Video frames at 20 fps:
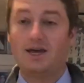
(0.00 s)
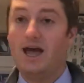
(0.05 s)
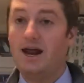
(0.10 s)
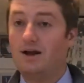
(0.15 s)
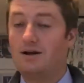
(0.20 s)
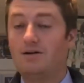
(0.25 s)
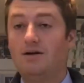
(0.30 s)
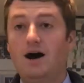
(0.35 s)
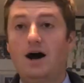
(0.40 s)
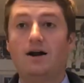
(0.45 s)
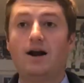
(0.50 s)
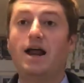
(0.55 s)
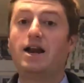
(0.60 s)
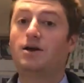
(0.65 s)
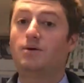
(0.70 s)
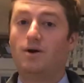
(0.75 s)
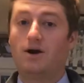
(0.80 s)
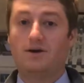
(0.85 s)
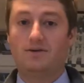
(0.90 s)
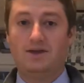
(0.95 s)
get a cloud
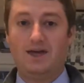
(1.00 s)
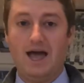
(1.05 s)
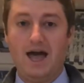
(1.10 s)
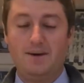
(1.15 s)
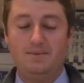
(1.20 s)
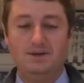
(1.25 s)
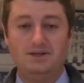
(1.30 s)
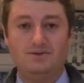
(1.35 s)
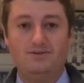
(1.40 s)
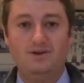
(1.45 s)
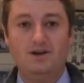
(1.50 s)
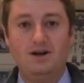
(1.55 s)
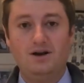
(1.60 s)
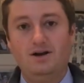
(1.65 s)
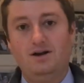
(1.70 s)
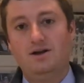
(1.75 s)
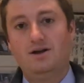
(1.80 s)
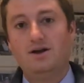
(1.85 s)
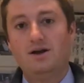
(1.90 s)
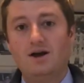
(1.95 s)
anywhere in the atmosphere,